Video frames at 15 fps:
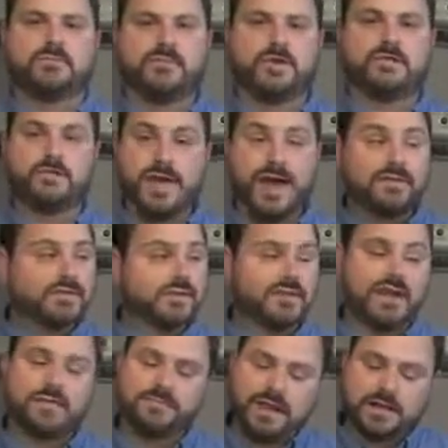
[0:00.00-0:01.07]
So if you have the
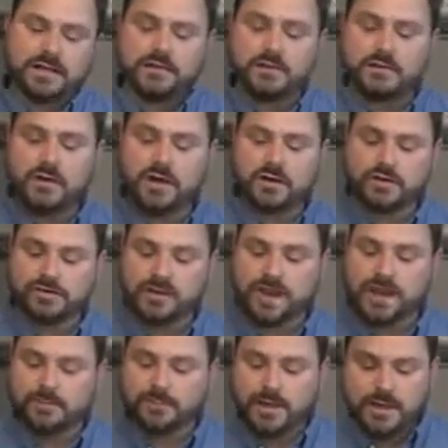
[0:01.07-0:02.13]
time, take a little longer
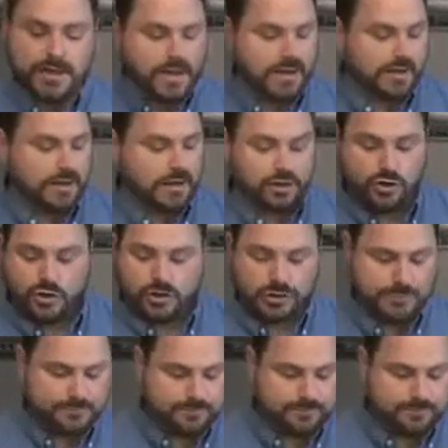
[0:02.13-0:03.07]
time and let it cook.